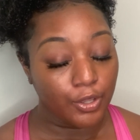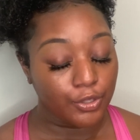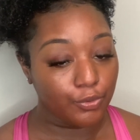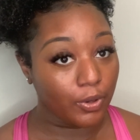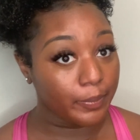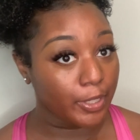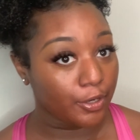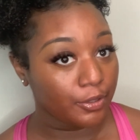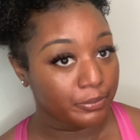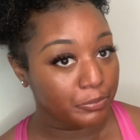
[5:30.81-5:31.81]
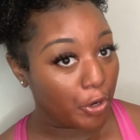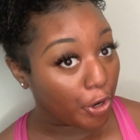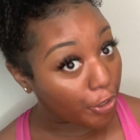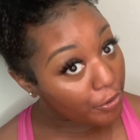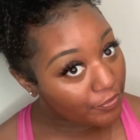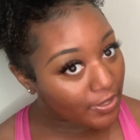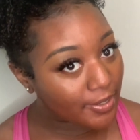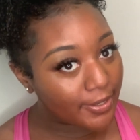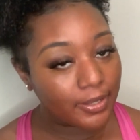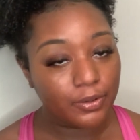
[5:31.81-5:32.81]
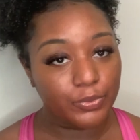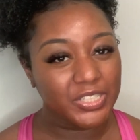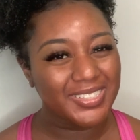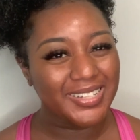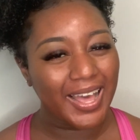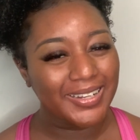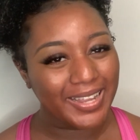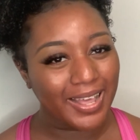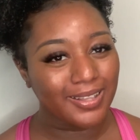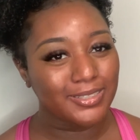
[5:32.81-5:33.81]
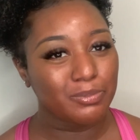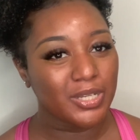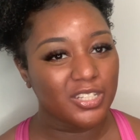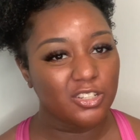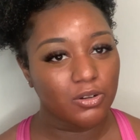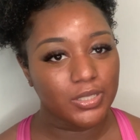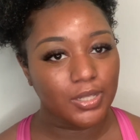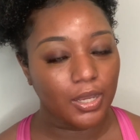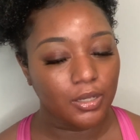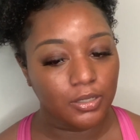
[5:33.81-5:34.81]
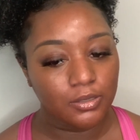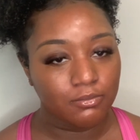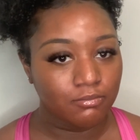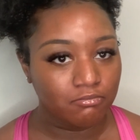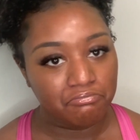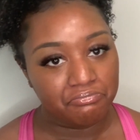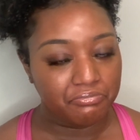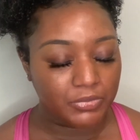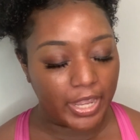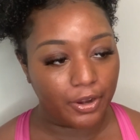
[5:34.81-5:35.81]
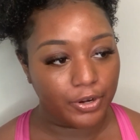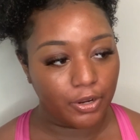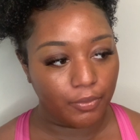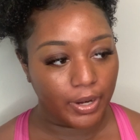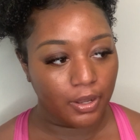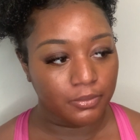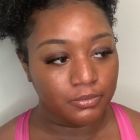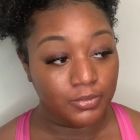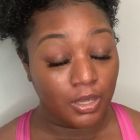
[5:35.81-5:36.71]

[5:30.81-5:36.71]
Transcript: You want to be in Irving, which is not Dallas, but you know it's like a area around.